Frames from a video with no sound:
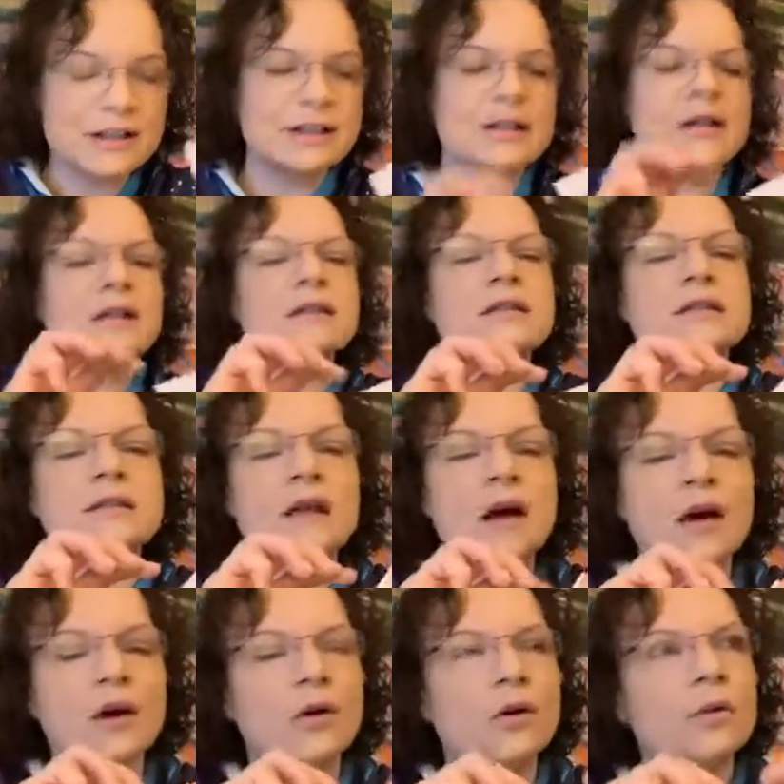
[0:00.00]

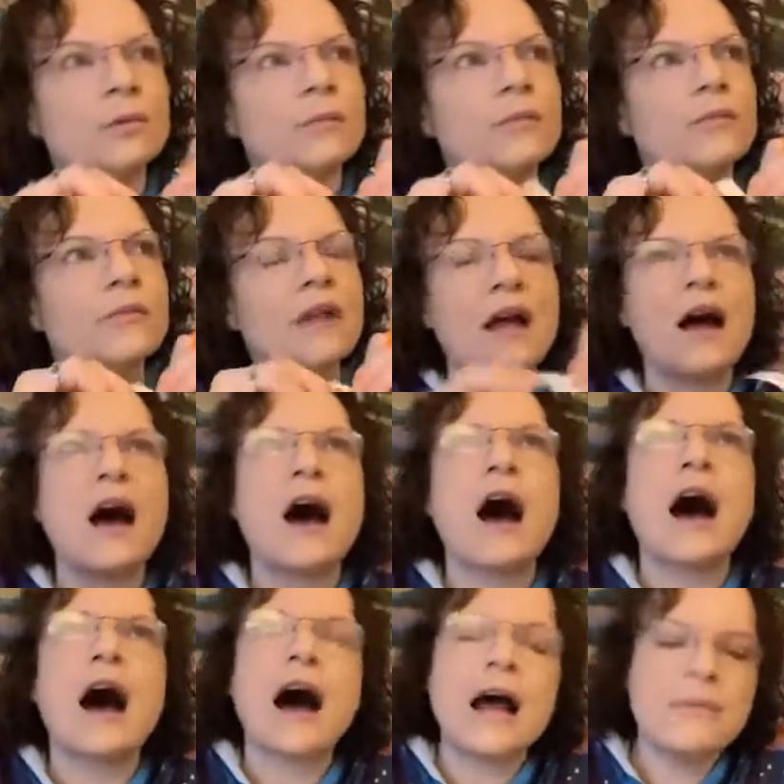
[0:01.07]
So
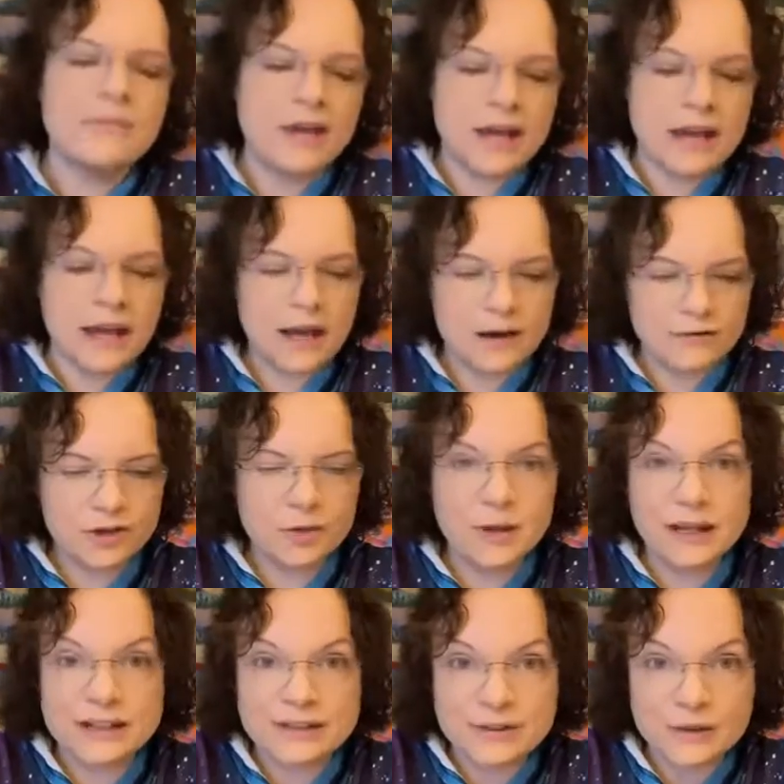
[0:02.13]
I'm thinking of doing a
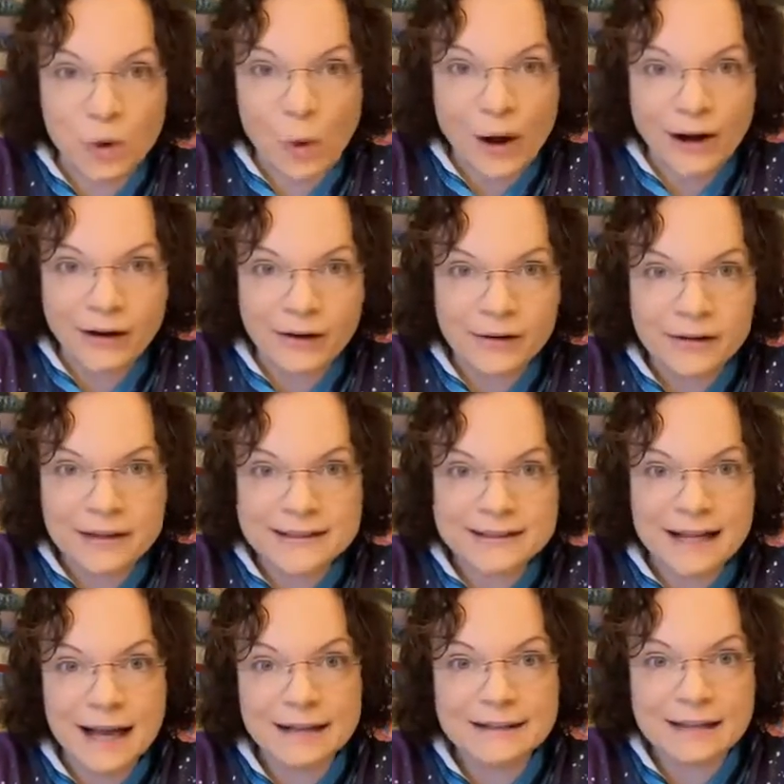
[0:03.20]
square because
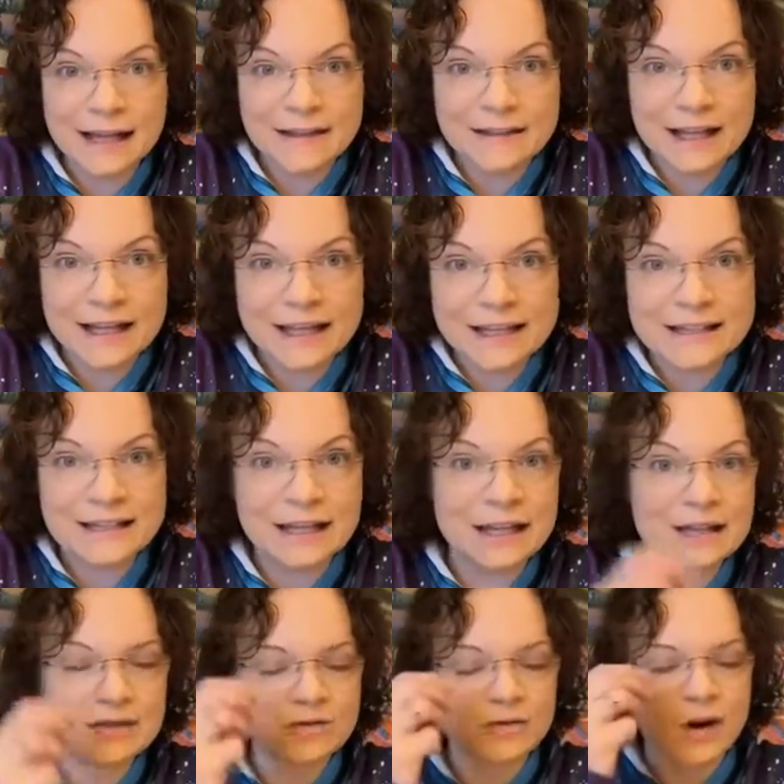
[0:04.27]
that's like the easiest, right?